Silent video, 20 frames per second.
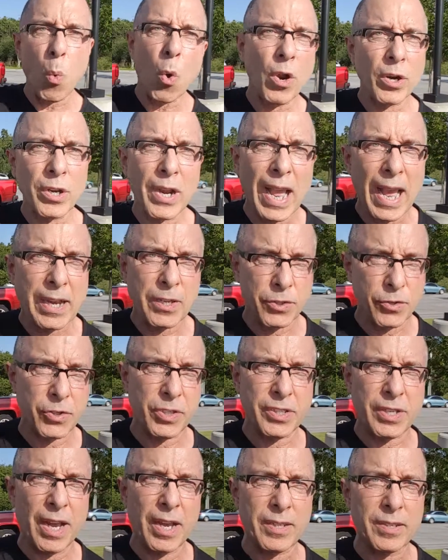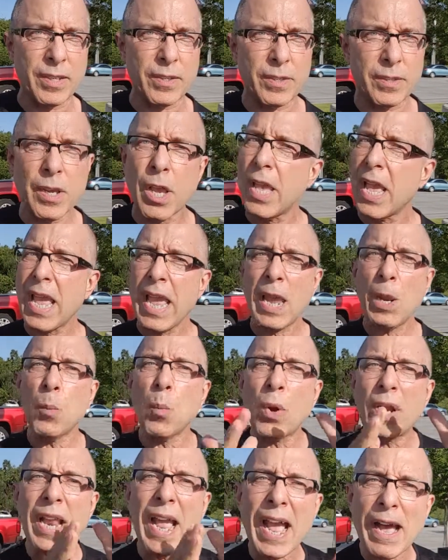water exercises, in
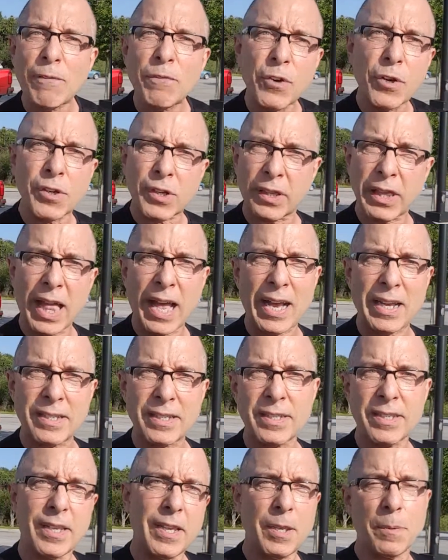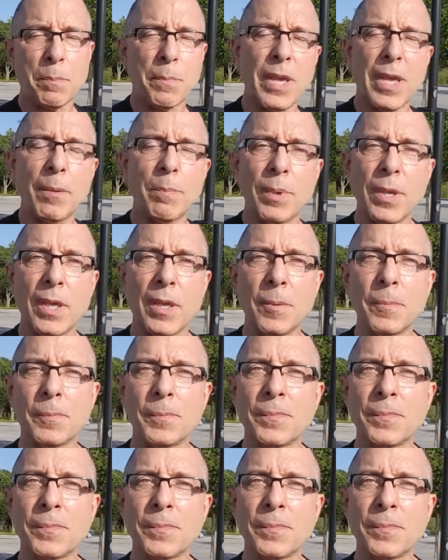whatever class it may be.